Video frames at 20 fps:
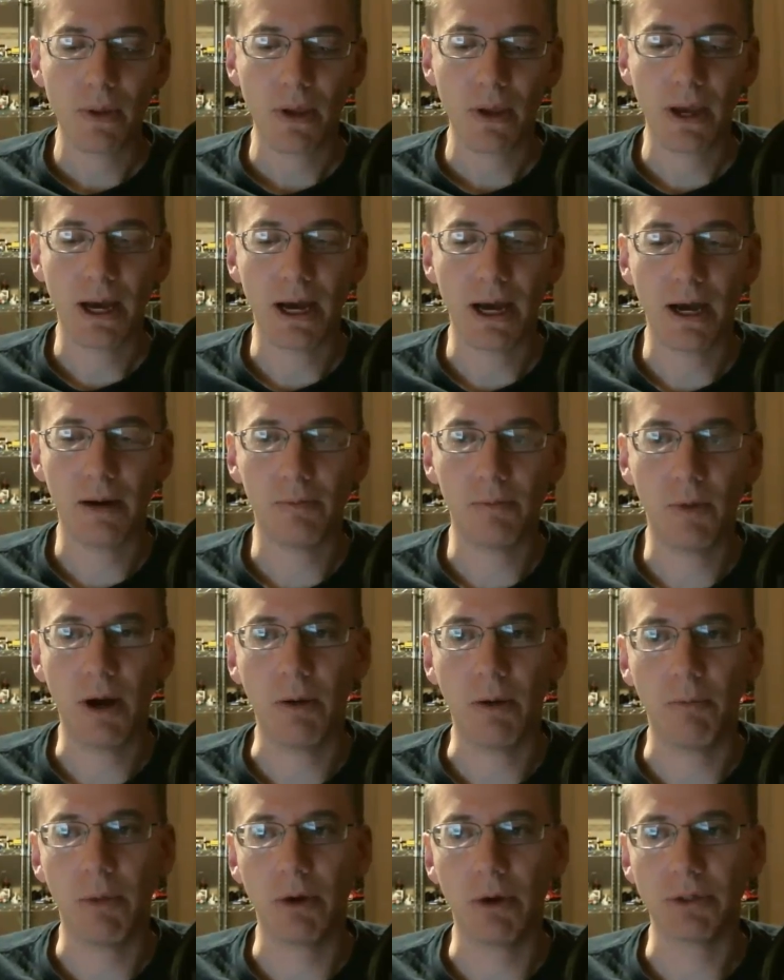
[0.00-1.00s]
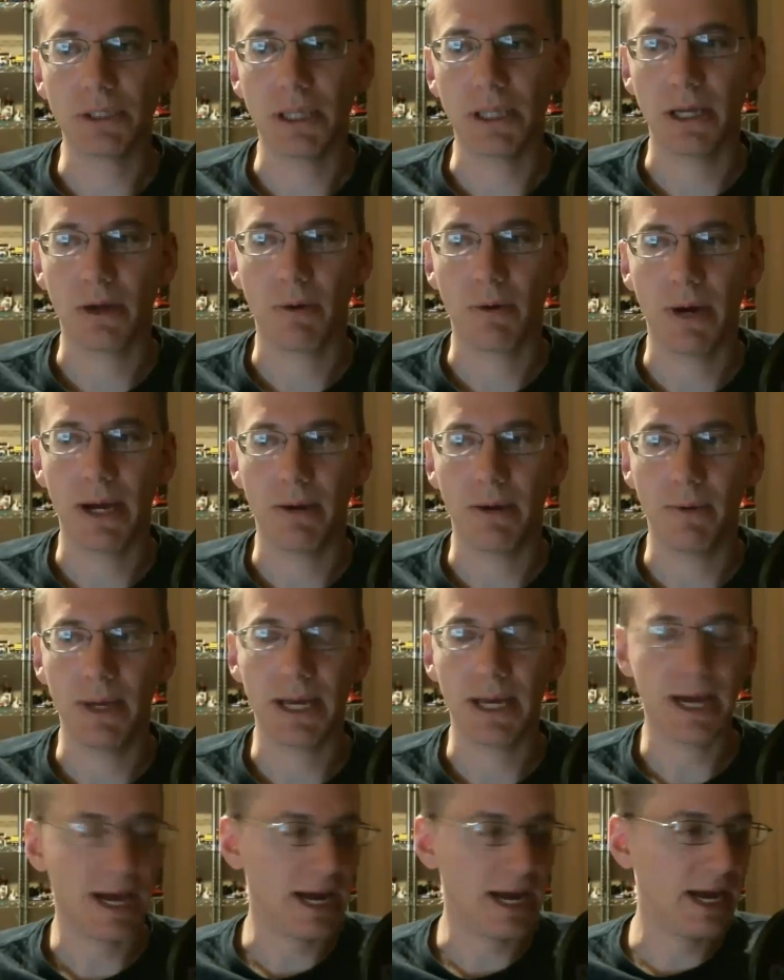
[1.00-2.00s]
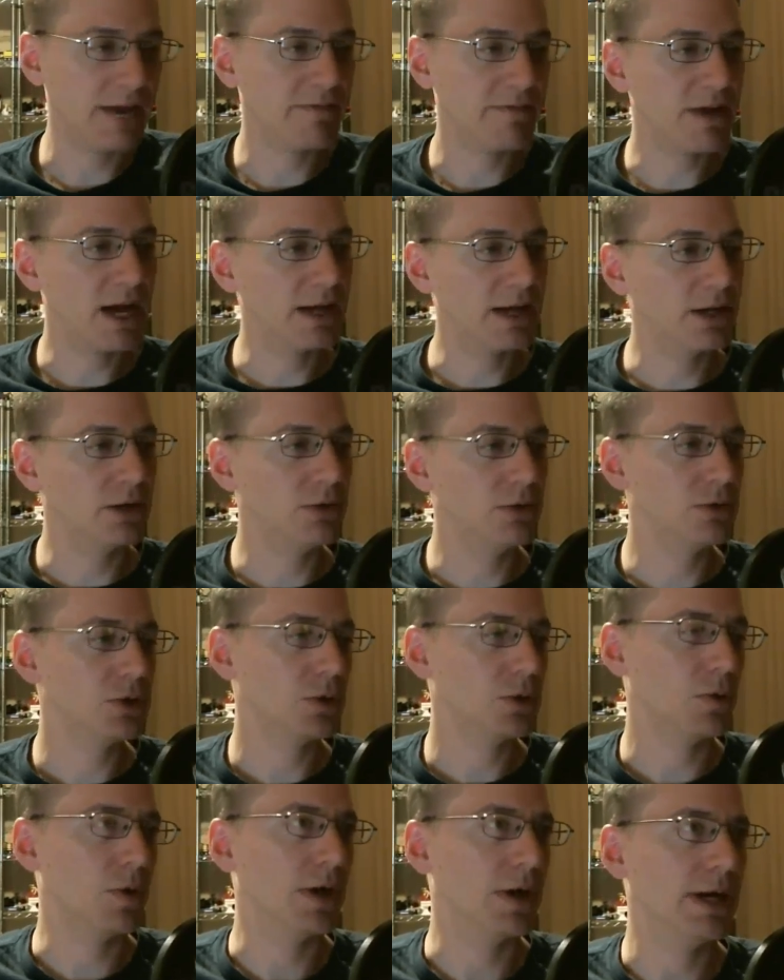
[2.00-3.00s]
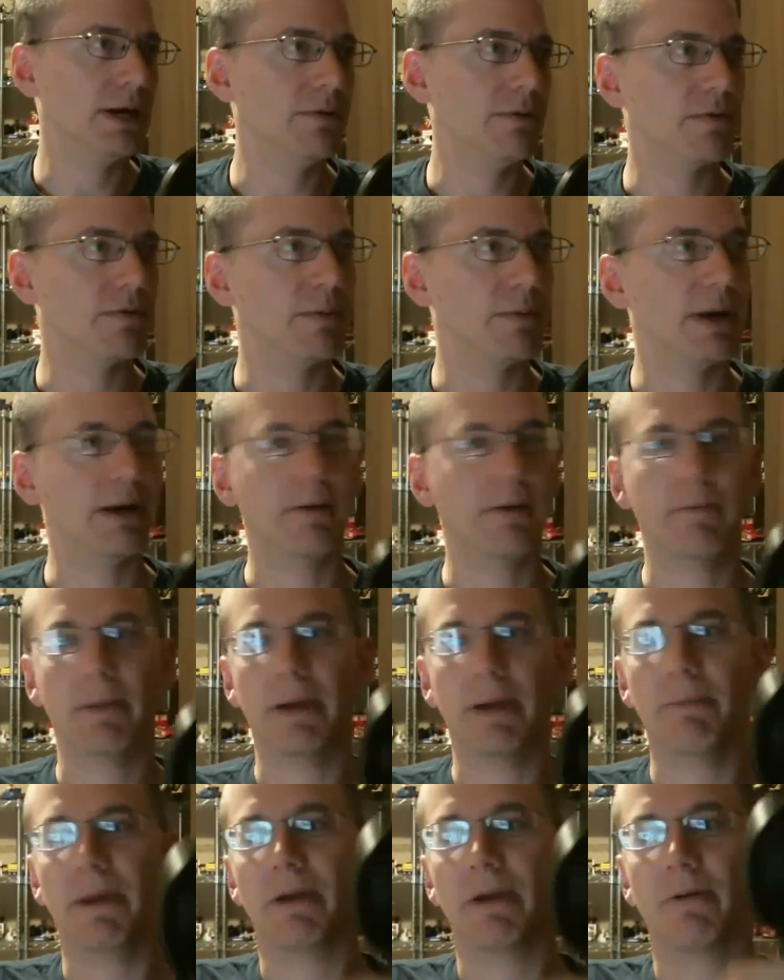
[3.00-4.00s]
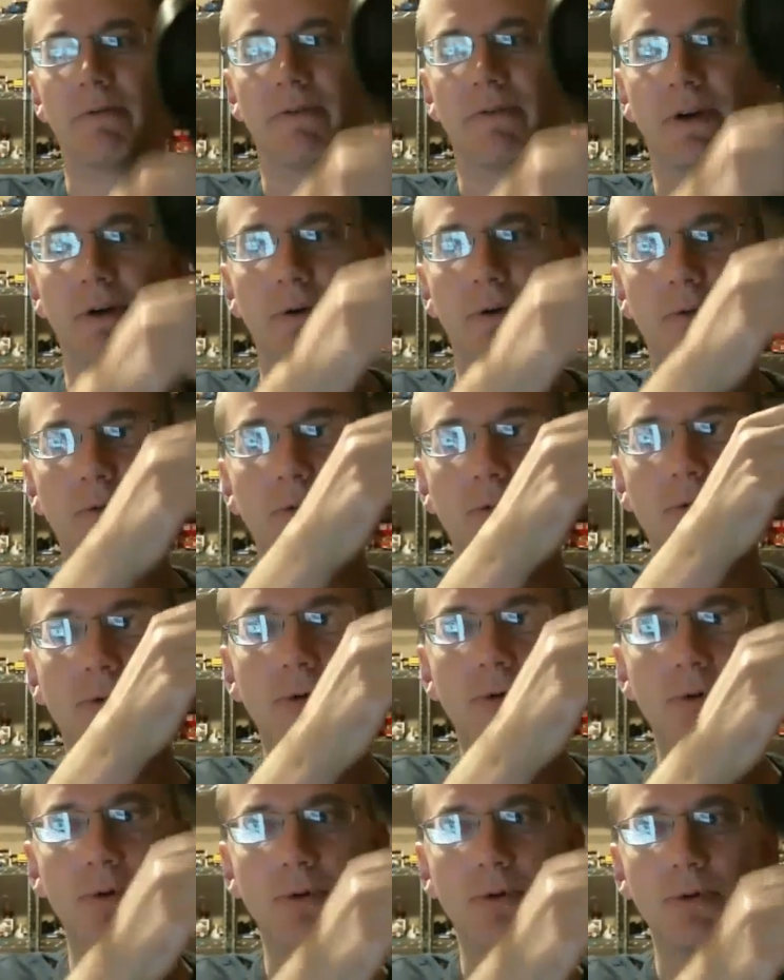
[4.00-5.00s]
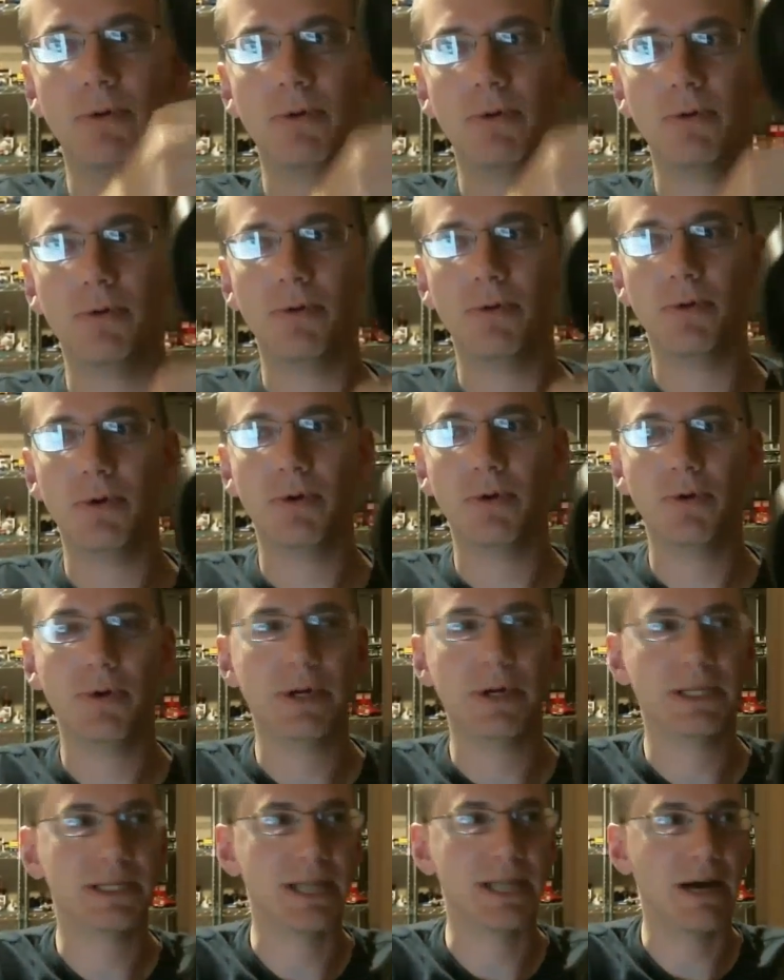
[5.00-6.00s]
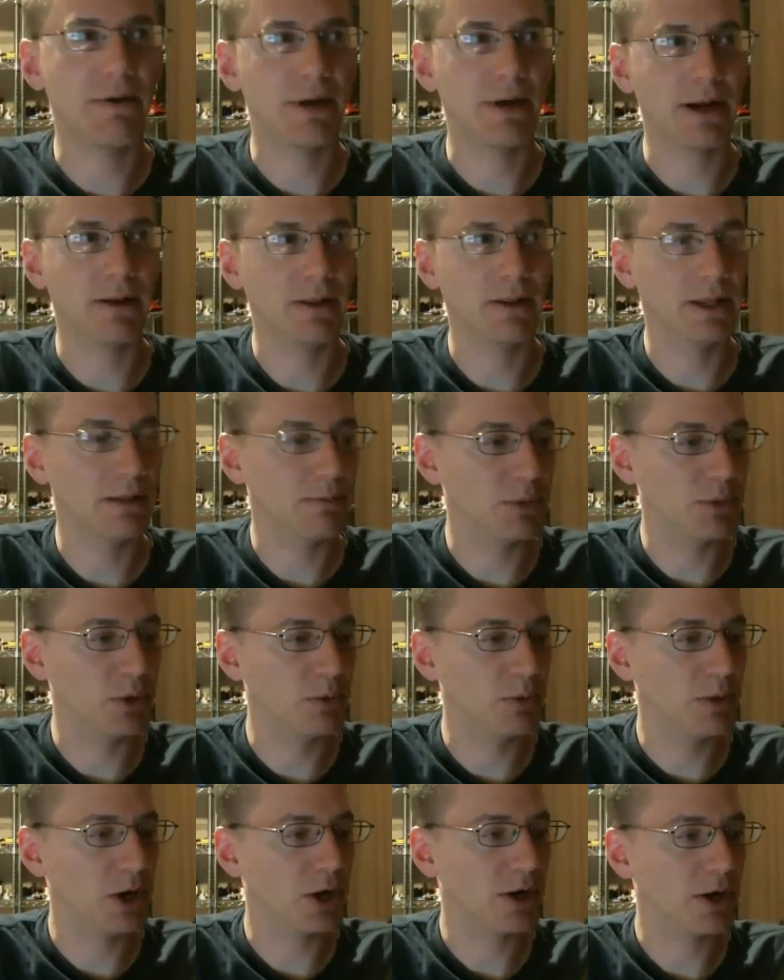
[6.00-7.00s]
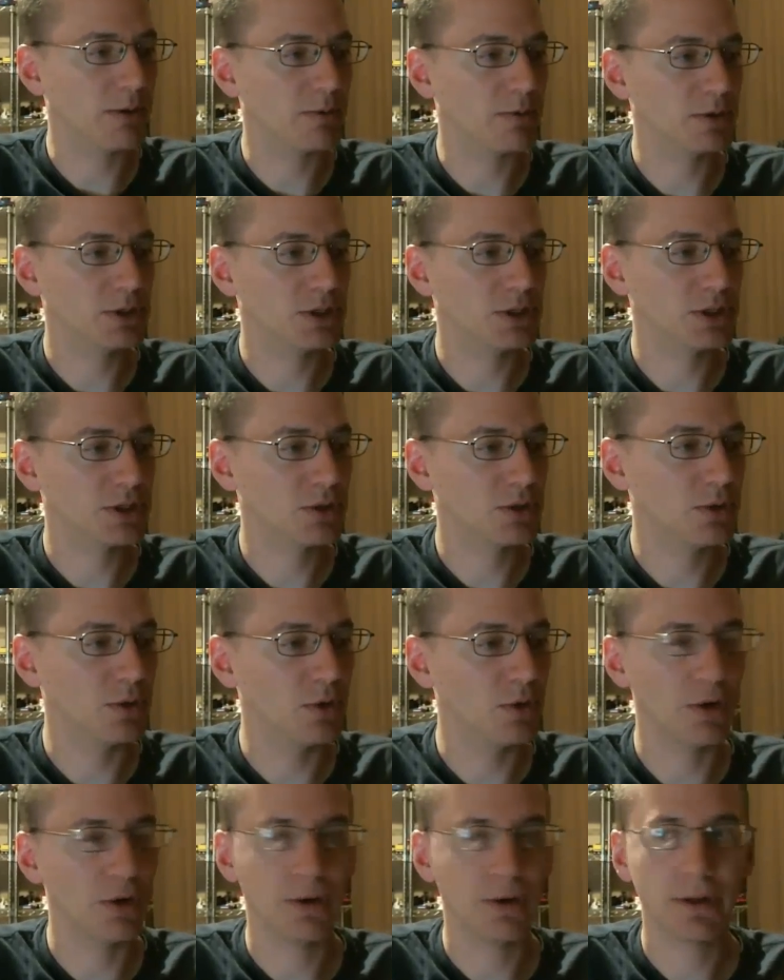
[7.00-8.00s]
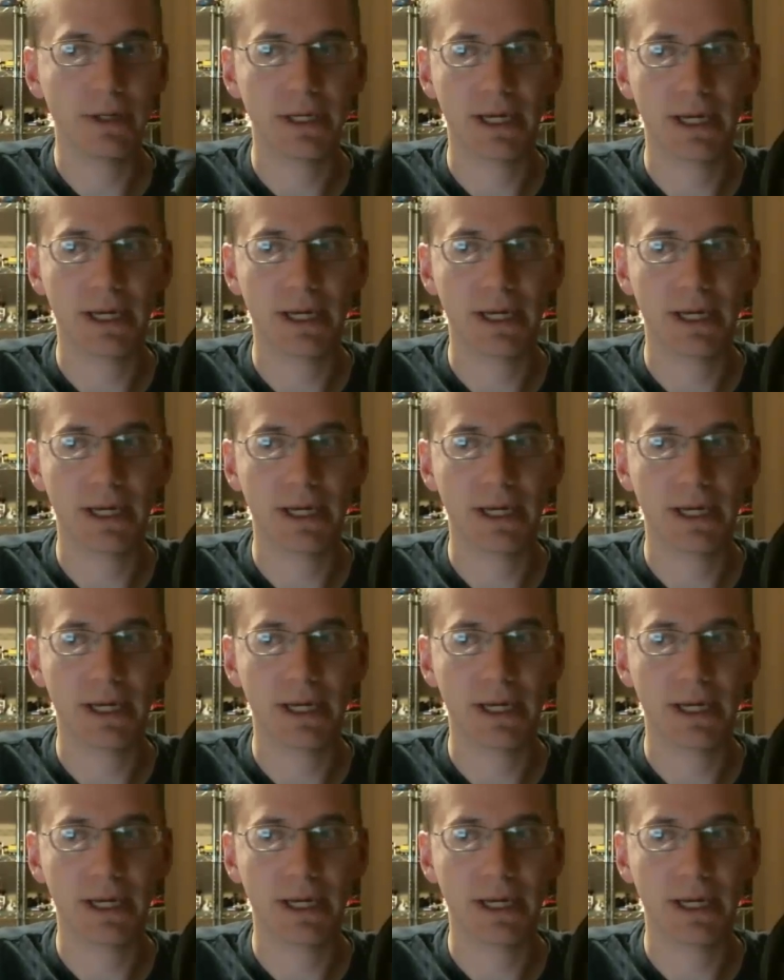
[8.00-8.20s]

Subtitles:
Well, mostly a quiet week. I've gotten a new toy for my microphone. Woo! It's now on a little boom arm, which is cool.